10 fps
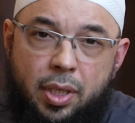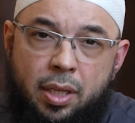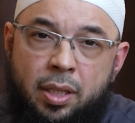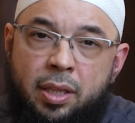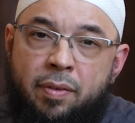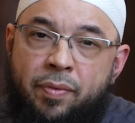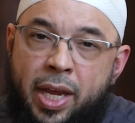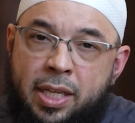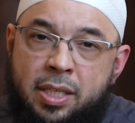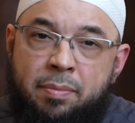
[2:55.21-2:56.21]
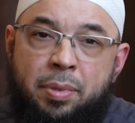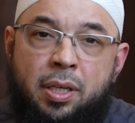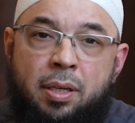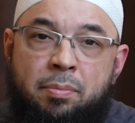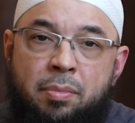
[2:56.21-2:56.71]
that the veins have
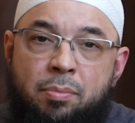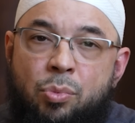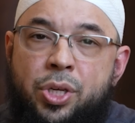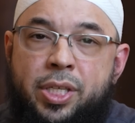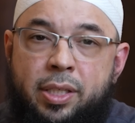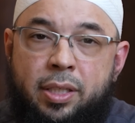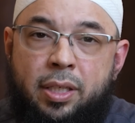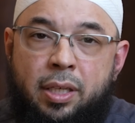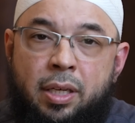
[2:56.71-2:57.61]
become moistened,